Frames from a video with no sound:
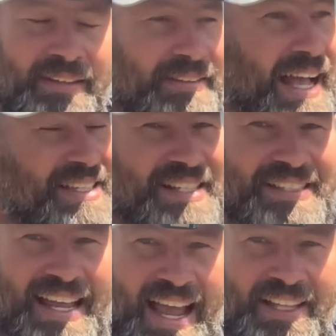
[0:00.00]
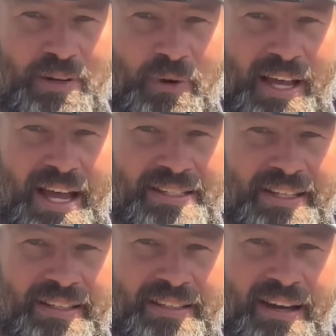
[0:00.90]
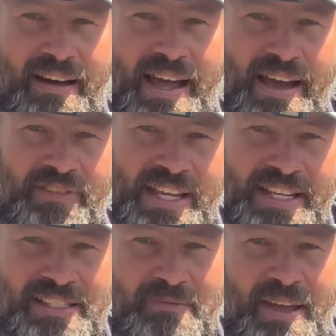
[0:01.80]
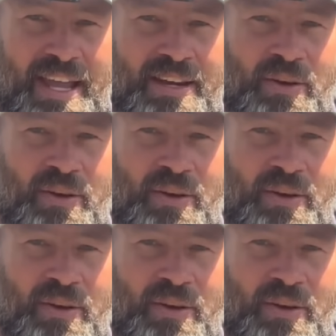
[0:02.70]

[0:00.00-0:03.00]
That's exactly what I did. Now I have the Eastonmade